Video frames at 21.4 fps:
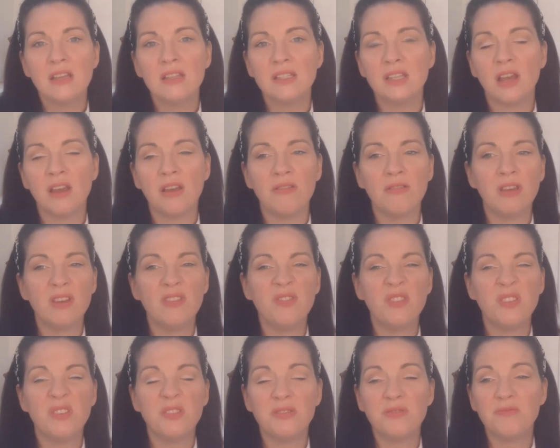So
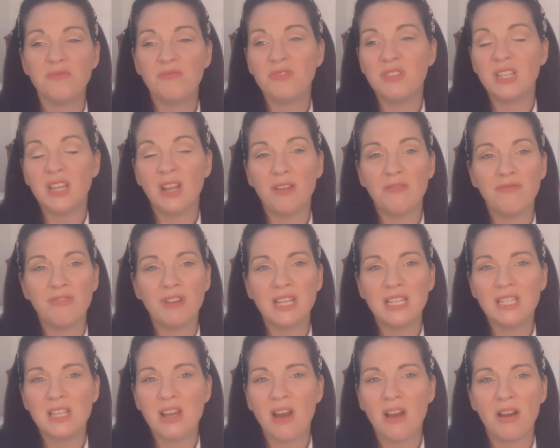if you
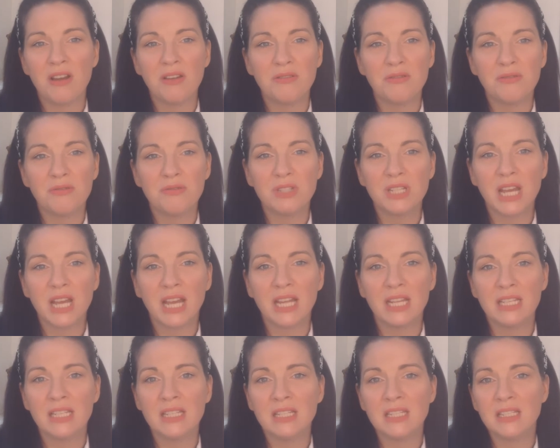retiled
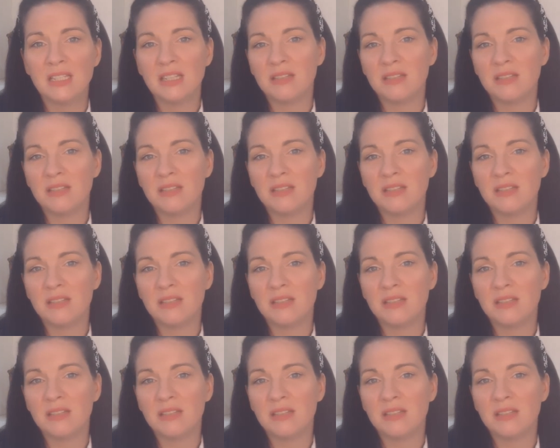and